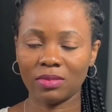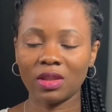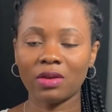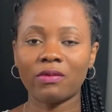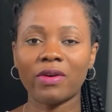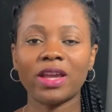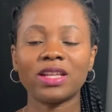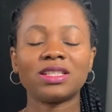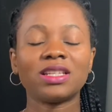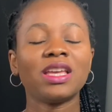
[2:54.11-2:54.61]

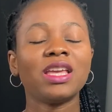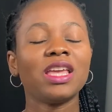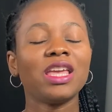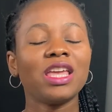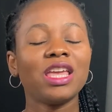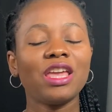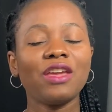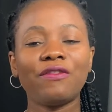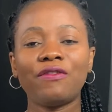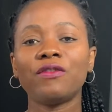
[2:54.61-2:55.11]
right?
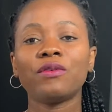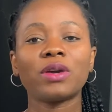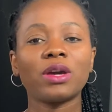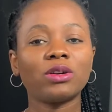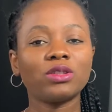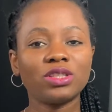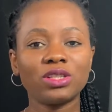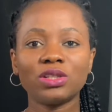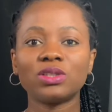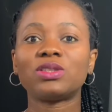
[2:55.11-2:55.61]
If you
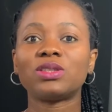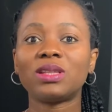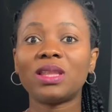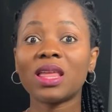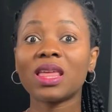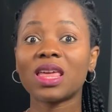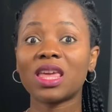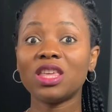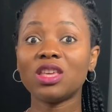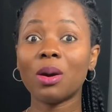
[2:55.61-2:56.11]
continue to
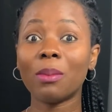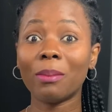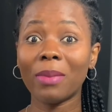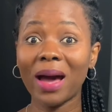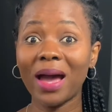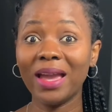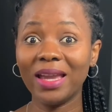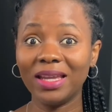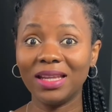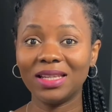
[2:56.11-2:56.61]
think in your
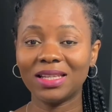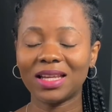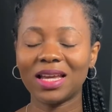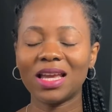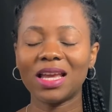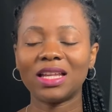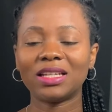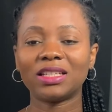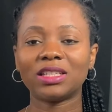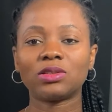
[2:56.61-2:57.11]
mind
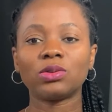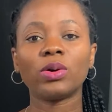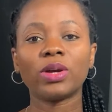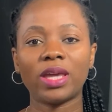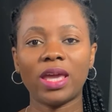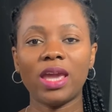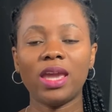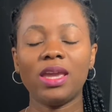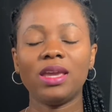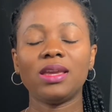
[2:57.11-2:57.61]
that,
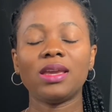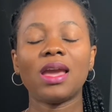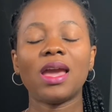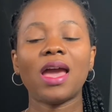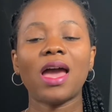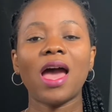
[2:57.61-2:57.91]
okay,